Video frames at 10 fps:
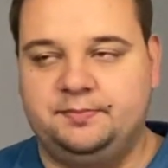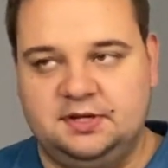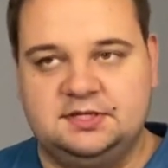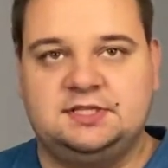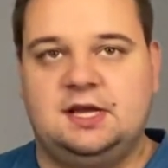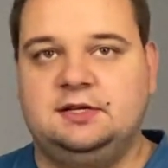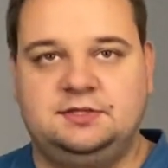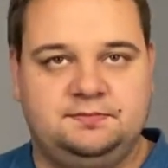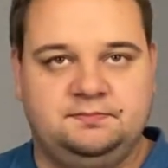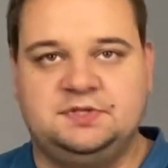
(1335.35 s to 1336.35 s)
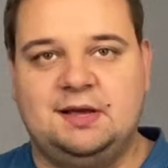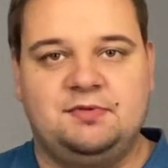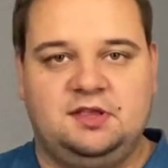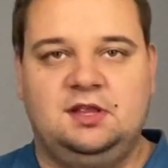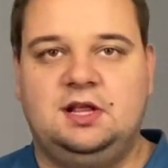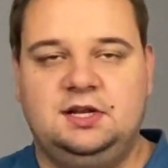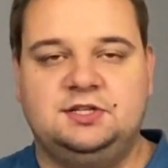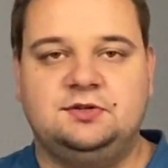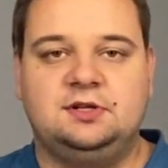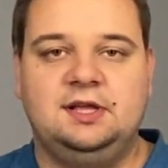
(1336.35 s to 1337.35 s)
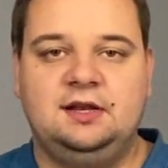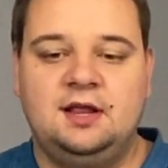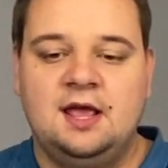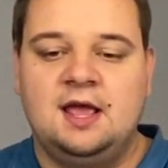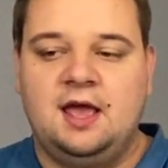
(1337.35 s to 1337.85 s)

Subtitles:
inside something that I need to clean,